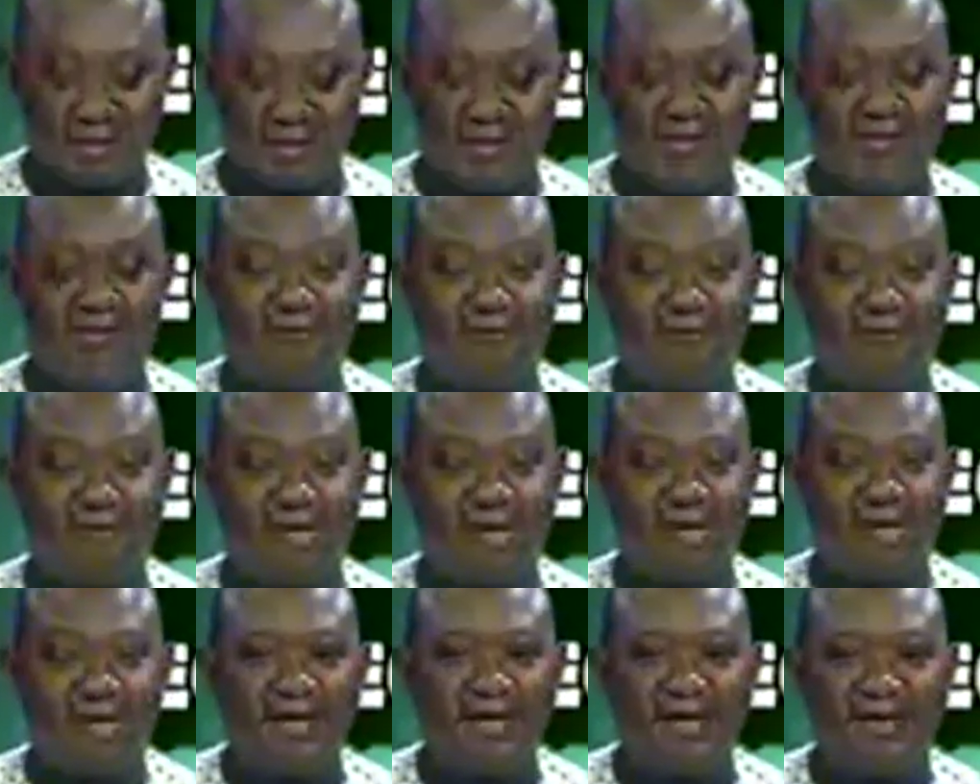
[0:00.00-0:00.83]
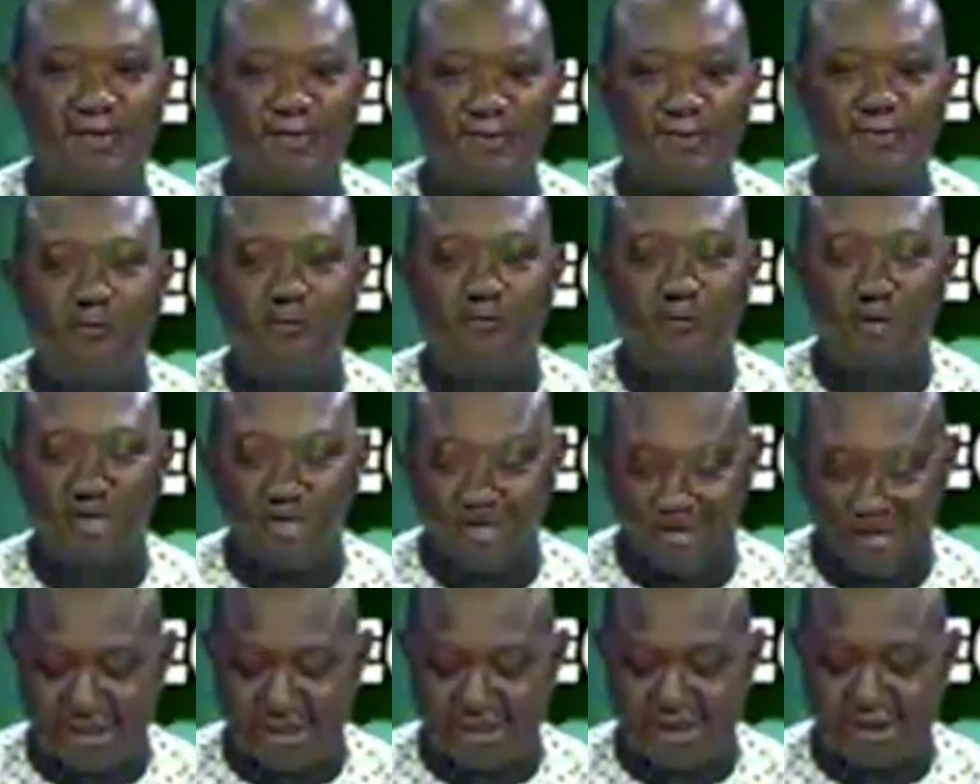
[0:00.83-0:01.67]
to fly and do
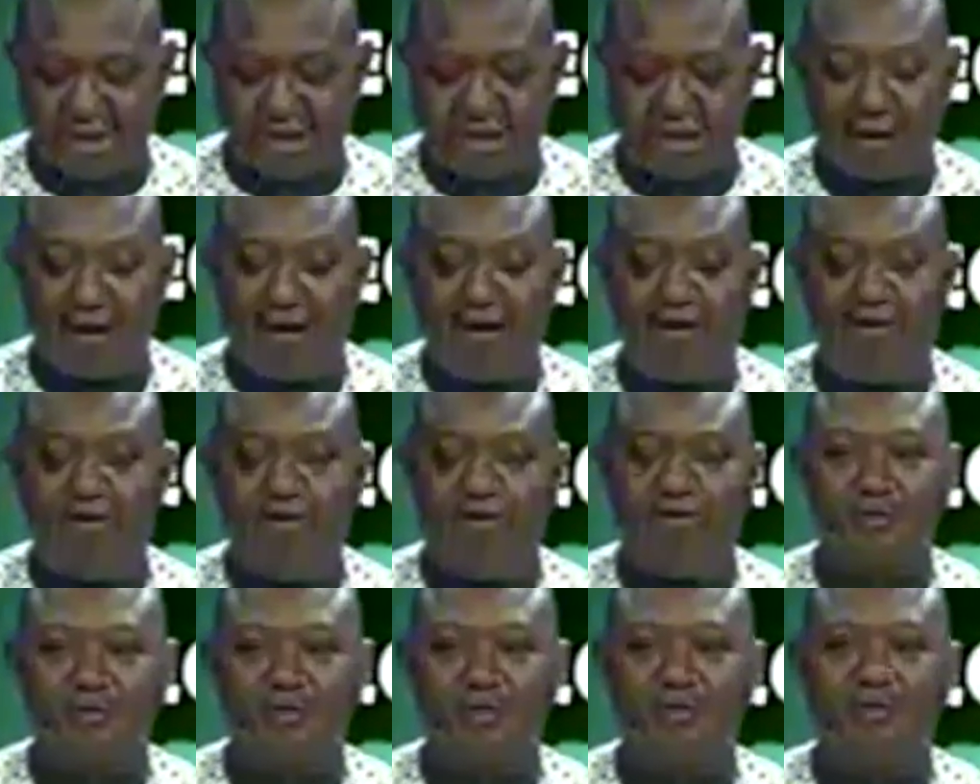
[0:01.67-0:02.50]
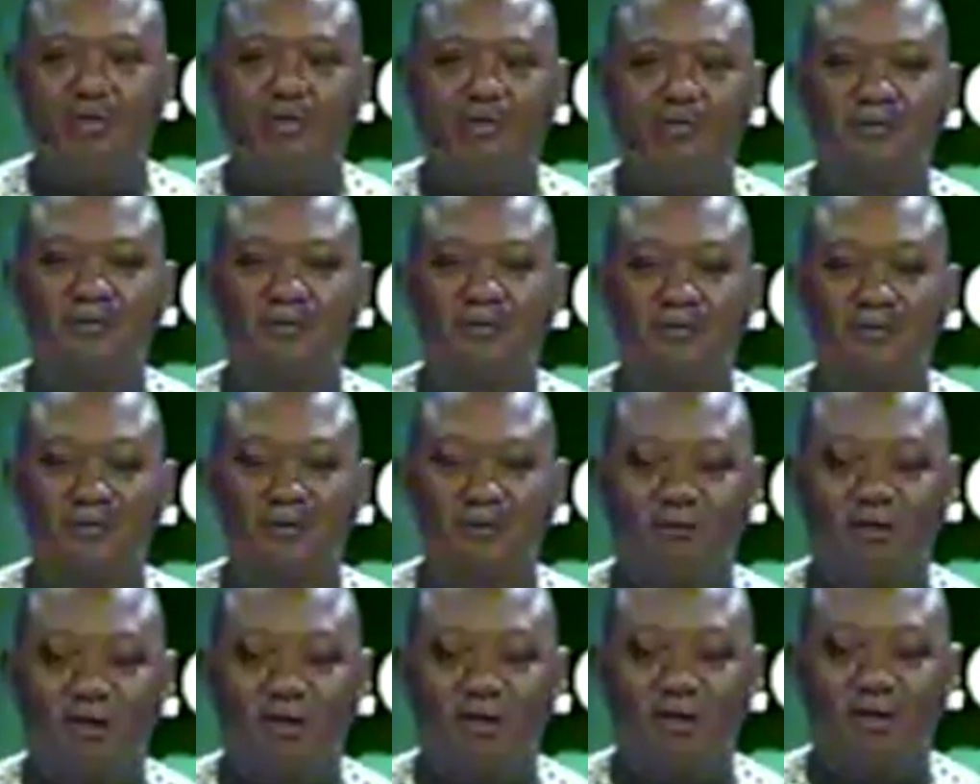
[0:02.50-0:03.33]
better. I want to
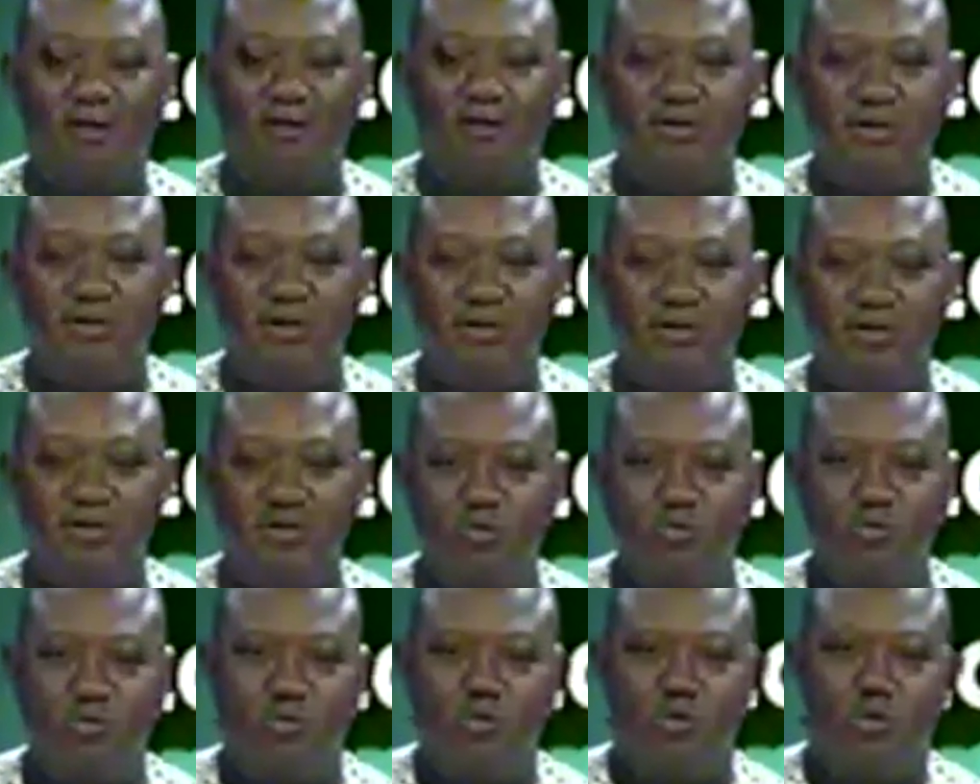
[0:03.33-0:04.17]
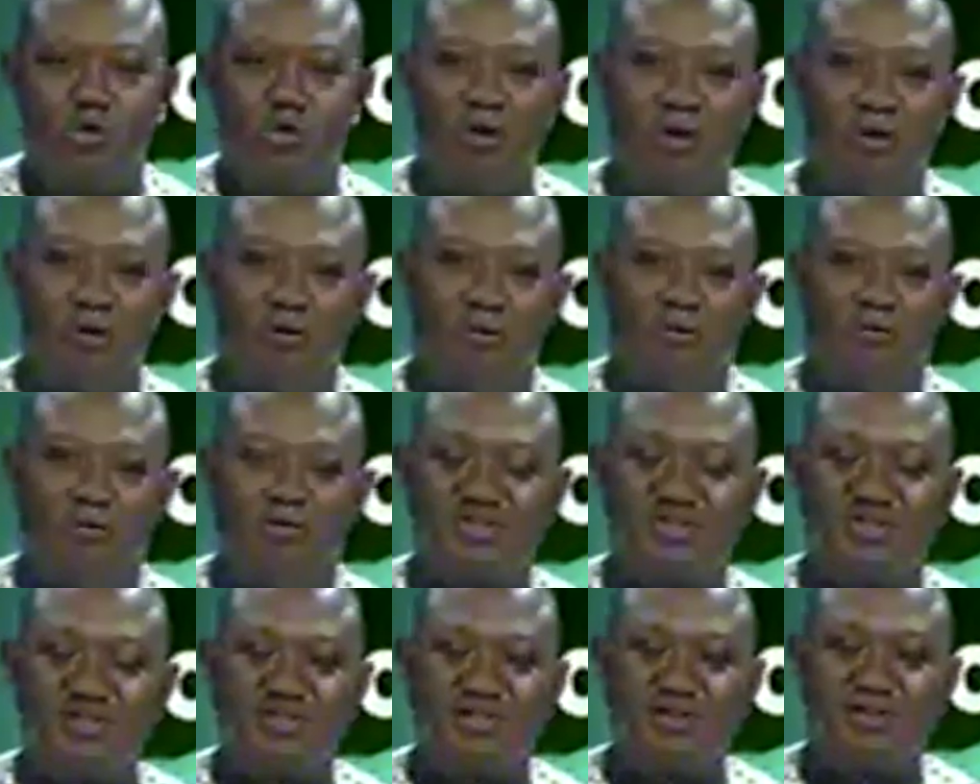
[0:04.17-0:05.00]
congratulate those who
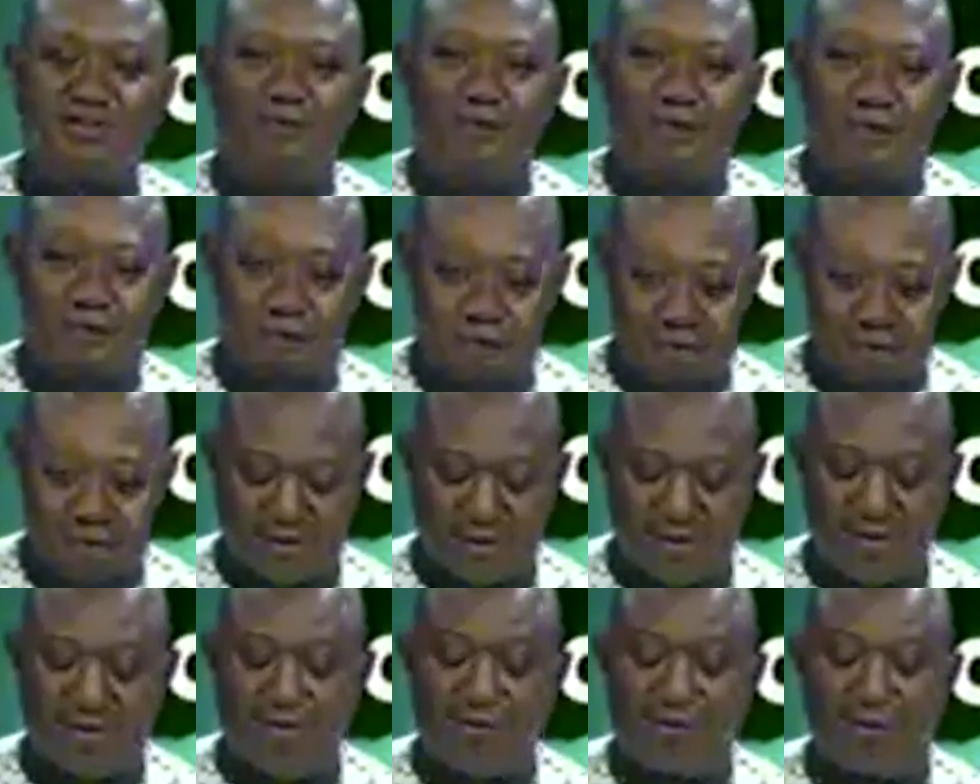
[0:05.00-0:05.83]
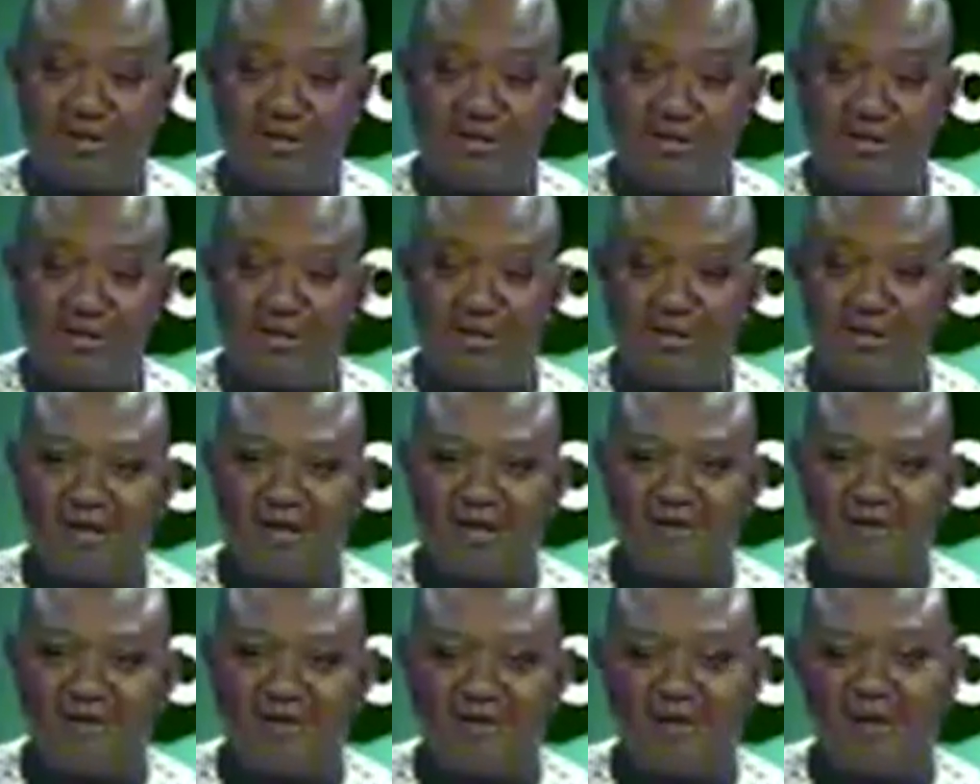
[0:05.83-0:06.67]
recently were decorated
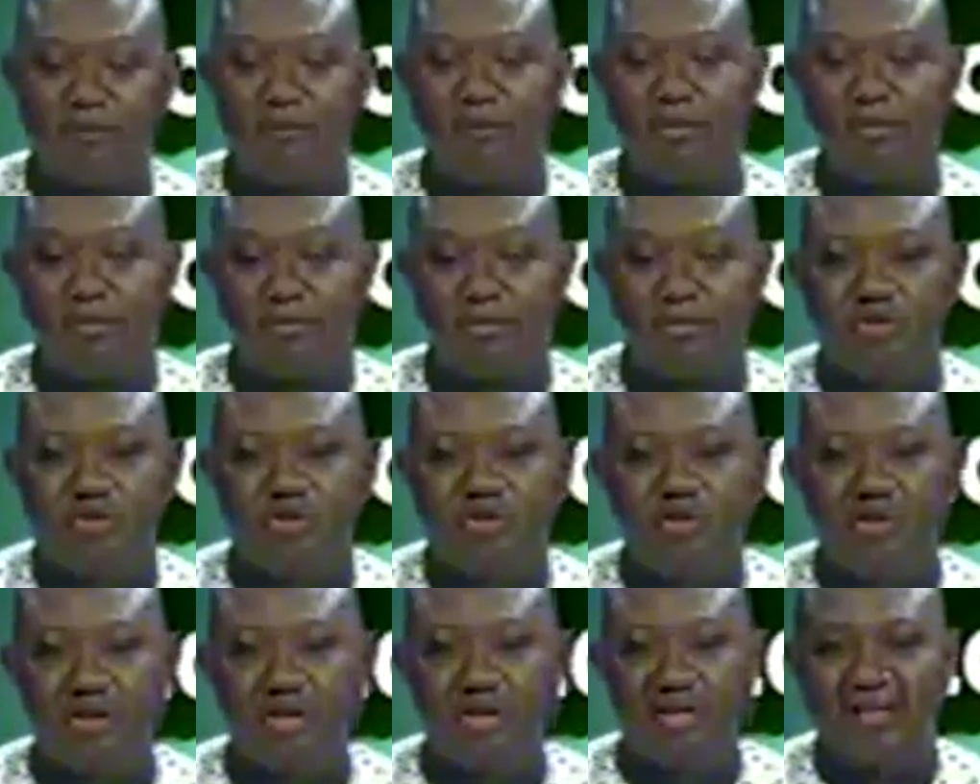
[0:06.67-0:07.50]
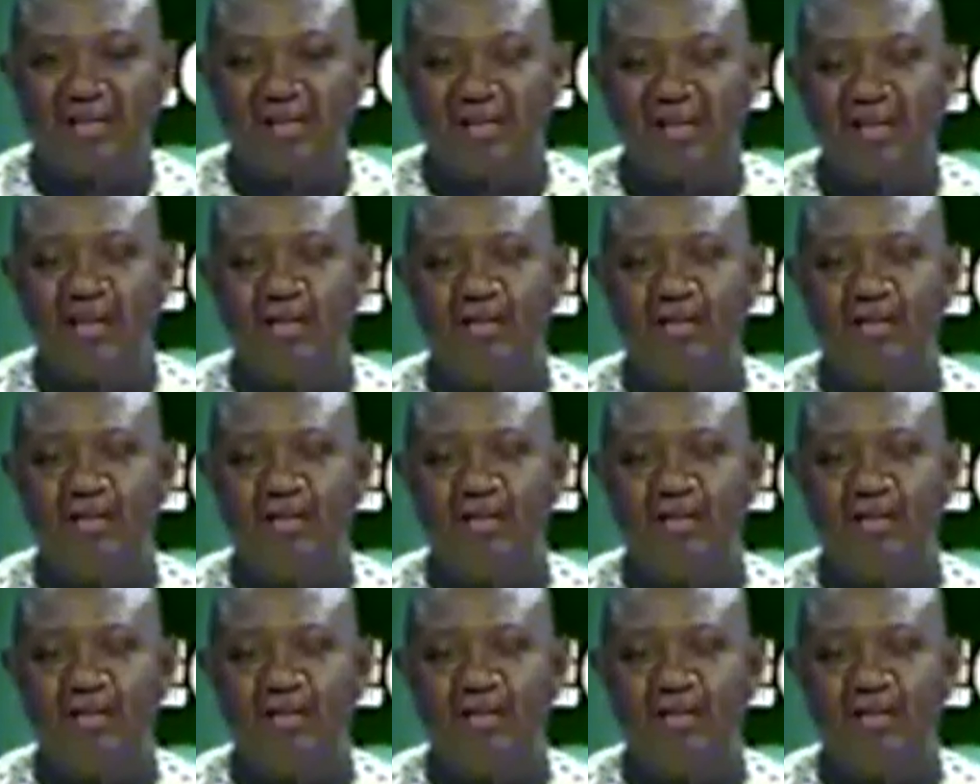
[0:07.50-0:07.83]
after their promotion and